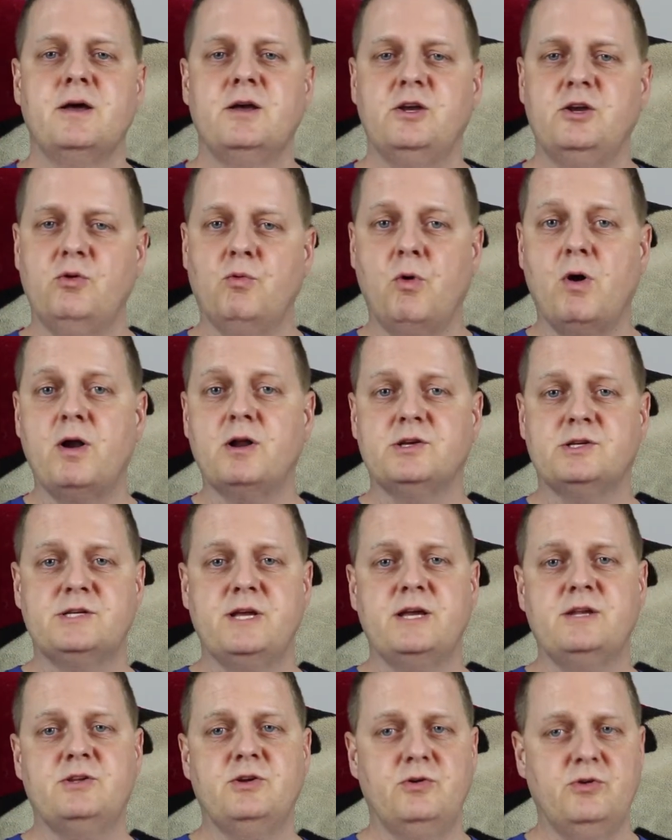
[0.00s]
You want to
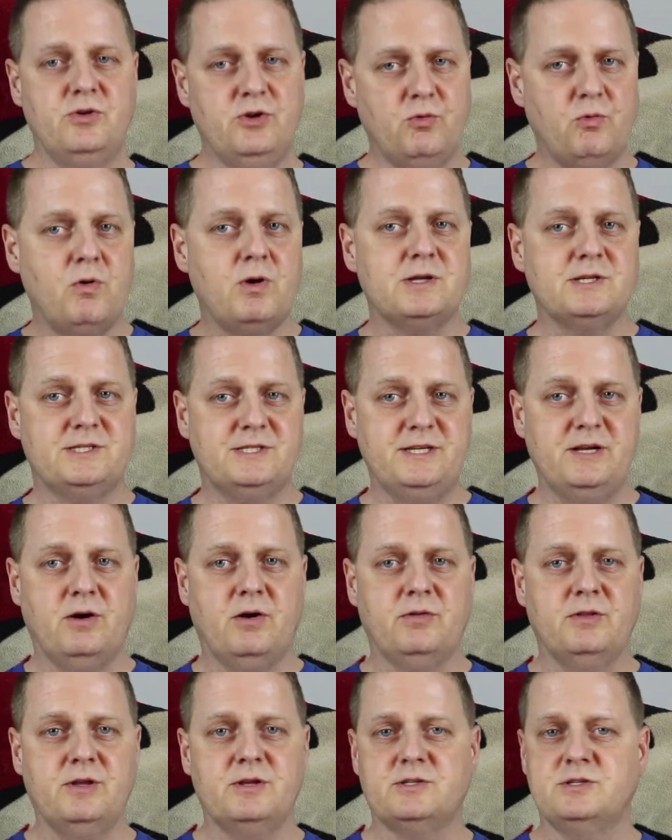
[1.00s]
stay tuned. You want to see
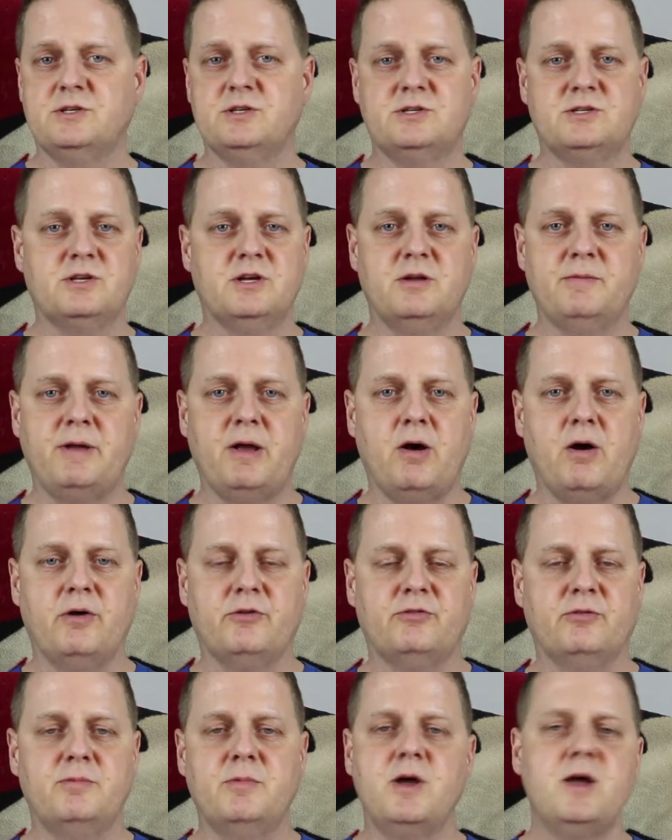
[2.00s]
all this. This is going to be
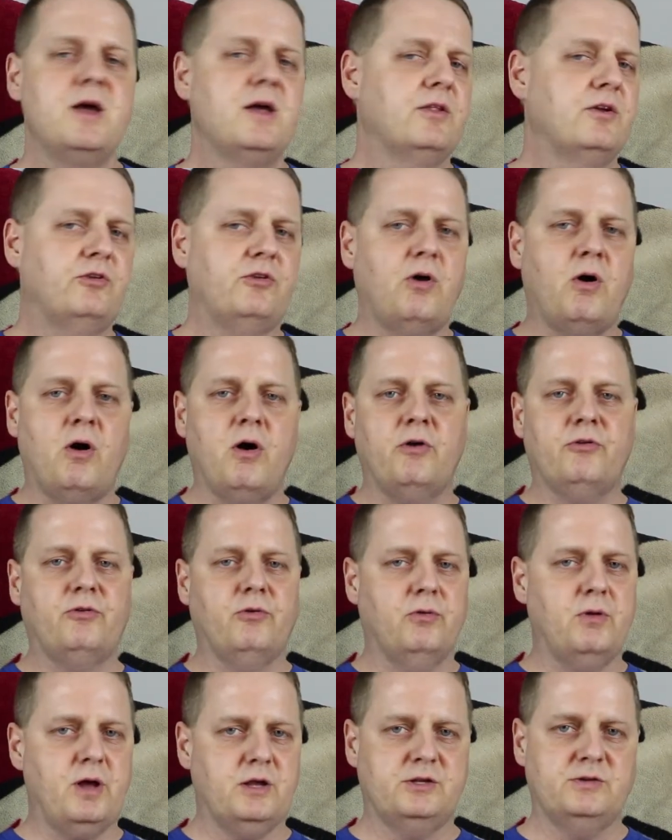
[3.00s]
awesome. There's also
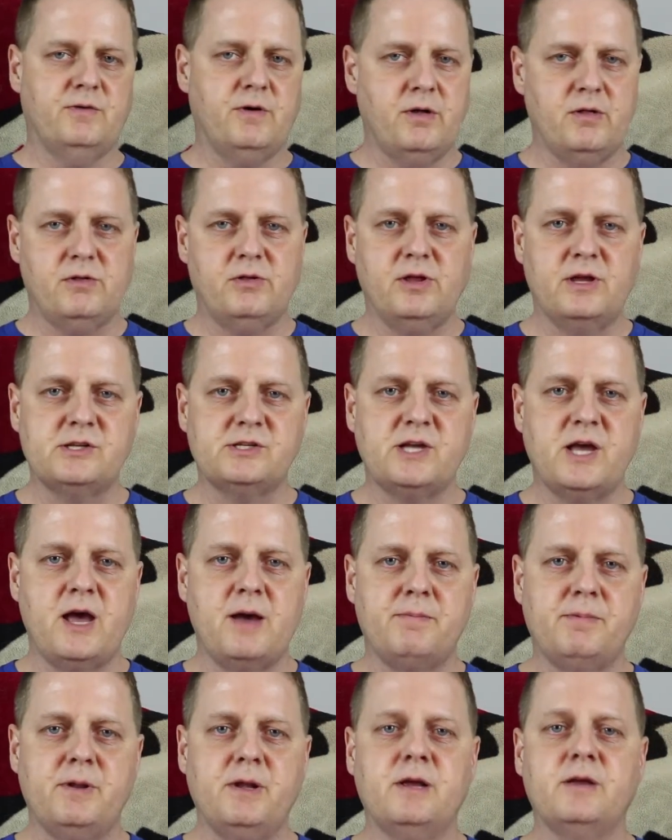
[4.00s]
lots of other things
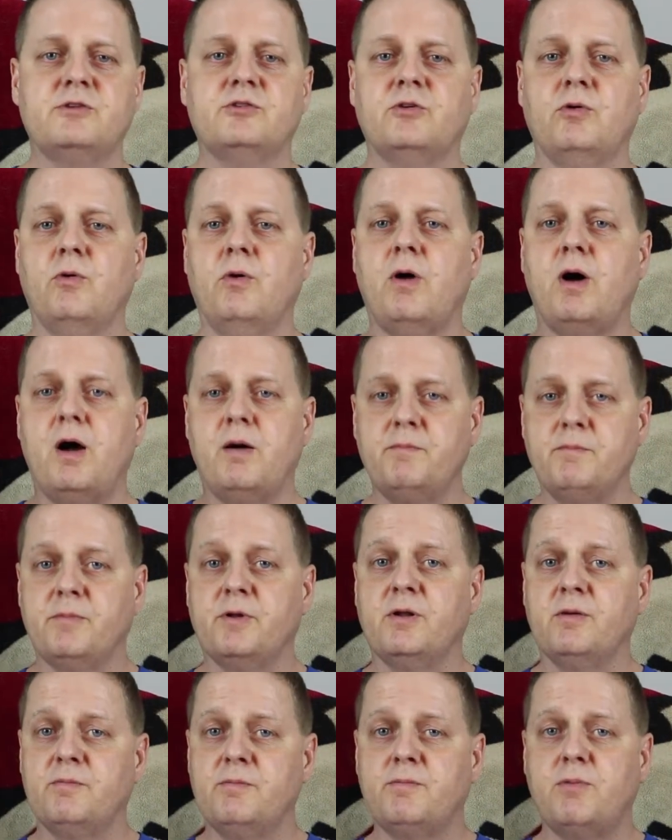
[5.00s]
happening, so I'm
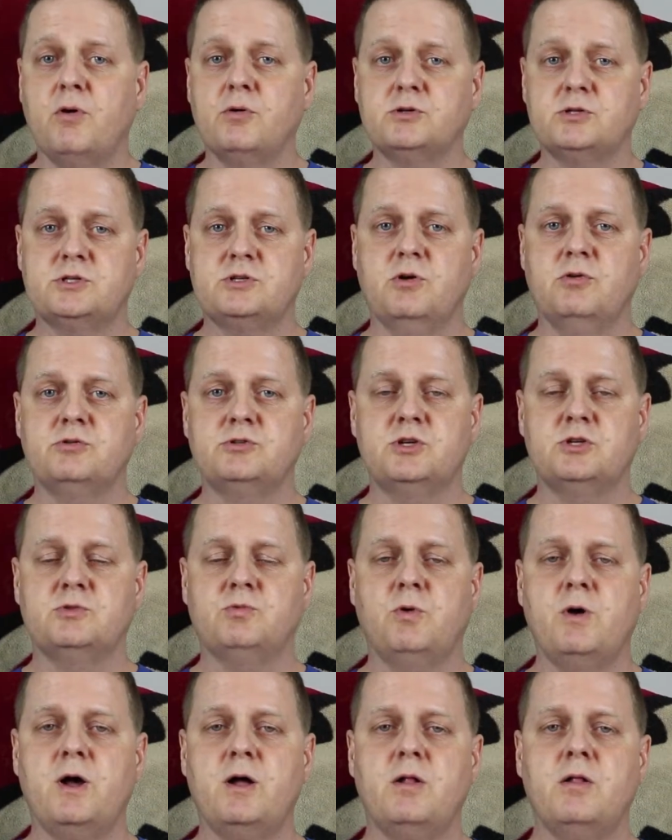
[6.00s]
going to post those as
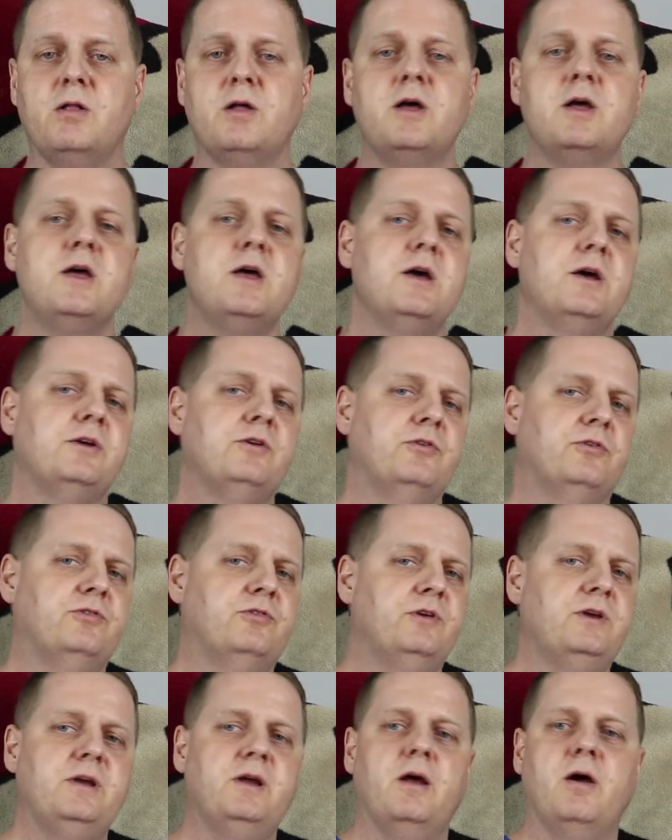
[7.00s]
well. You'll
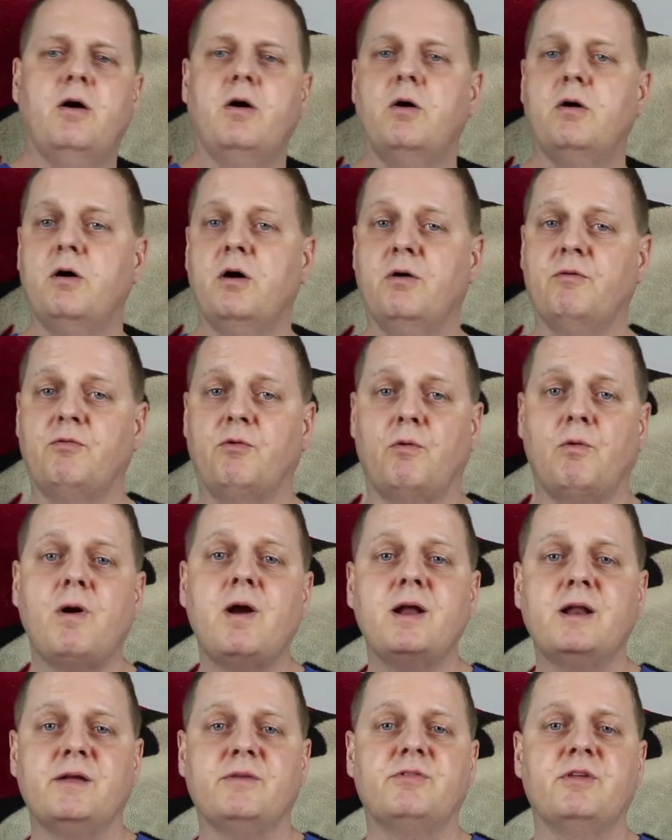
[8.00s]
see a
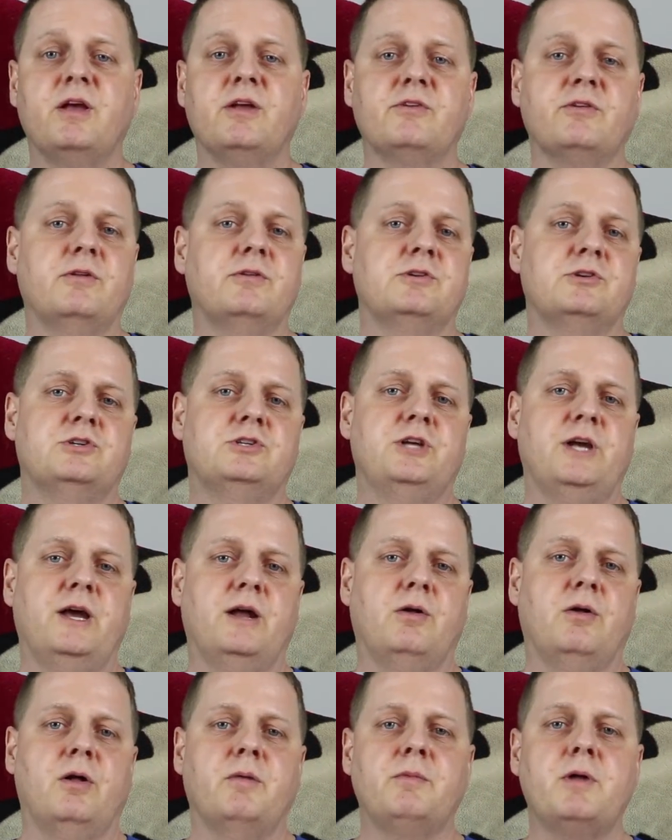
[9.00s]
variety of things on this
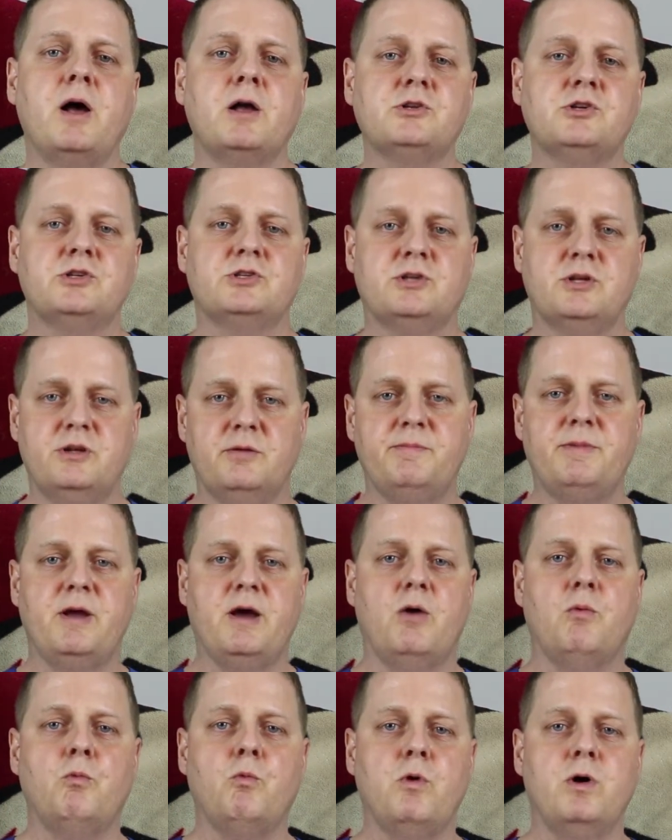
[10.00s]
channel. I'm not just going to be
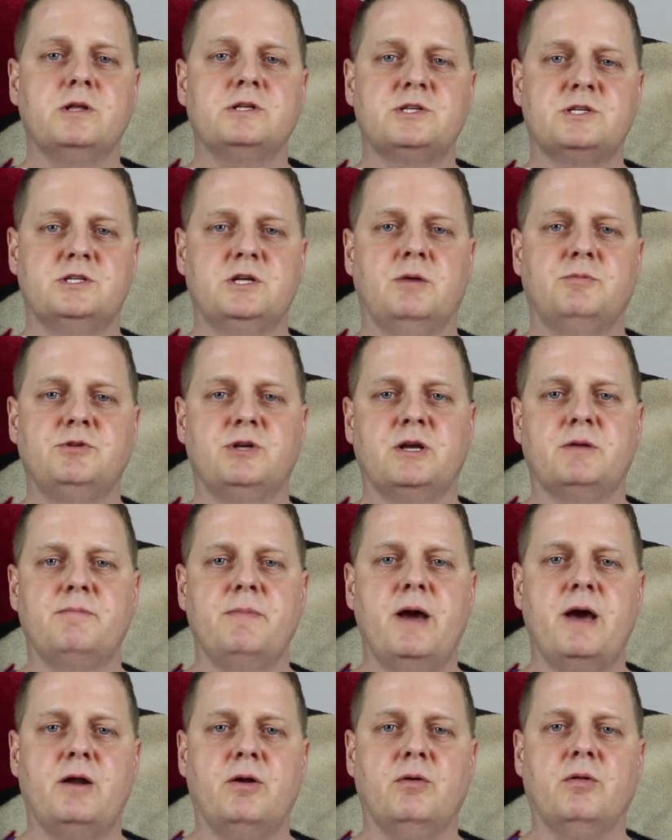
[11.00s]
on one subject
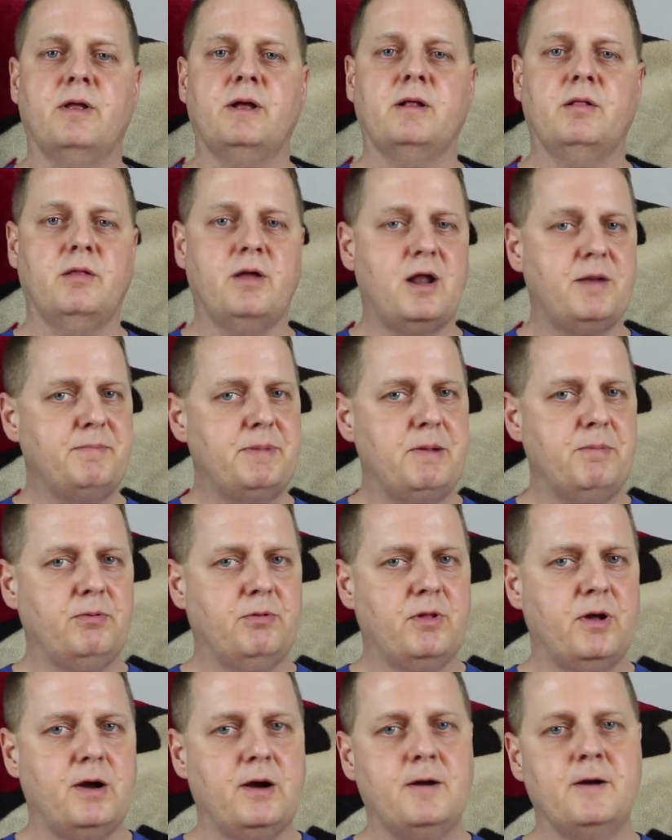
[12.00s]
matter like a lot of
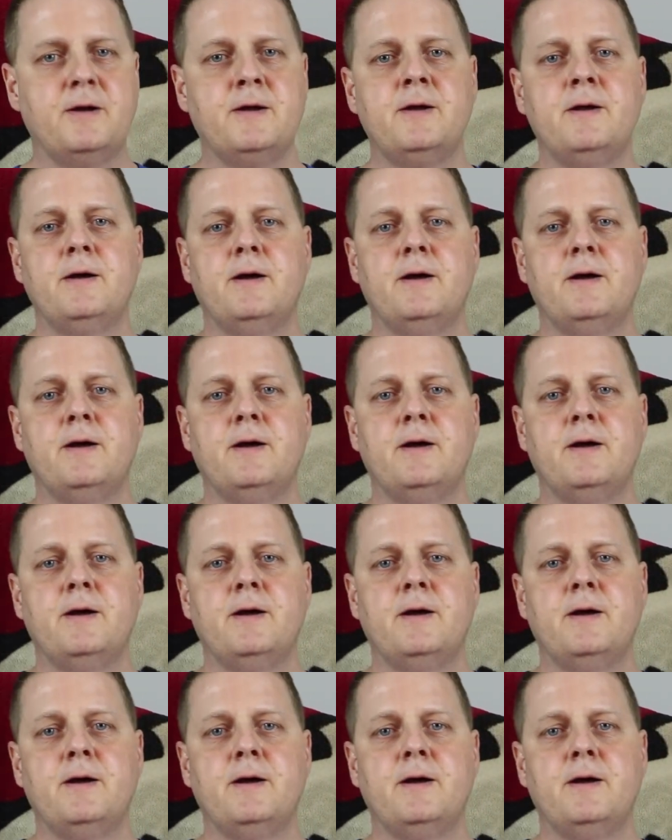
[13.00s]
people are.